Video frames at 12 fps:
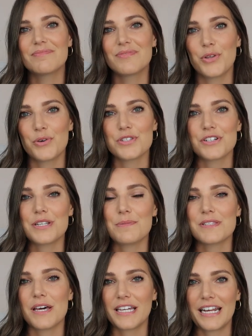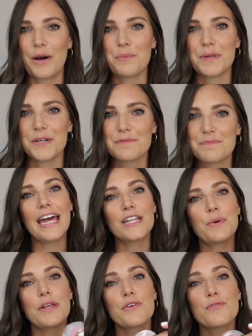those are tips that can help you.
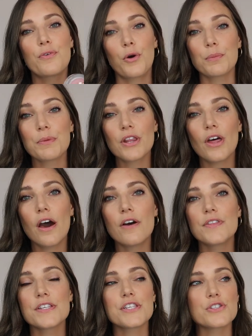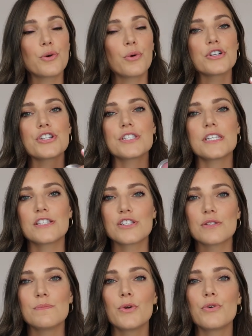Anyway, the formula of this is gorgeous. It's
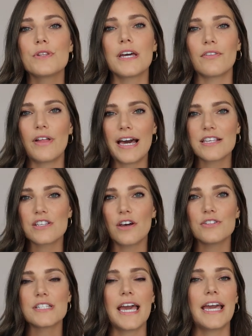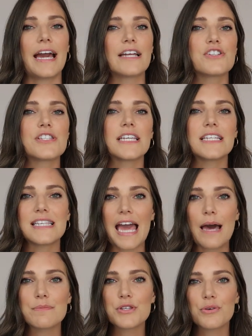smooth, it lasts all day. I just think it's
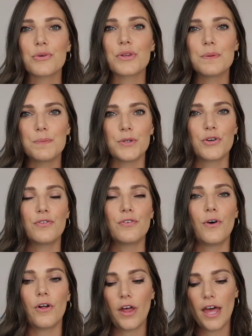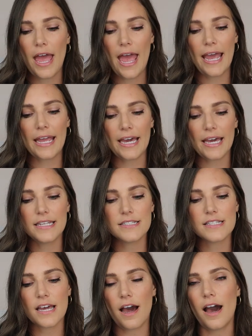absolutely beautiful. And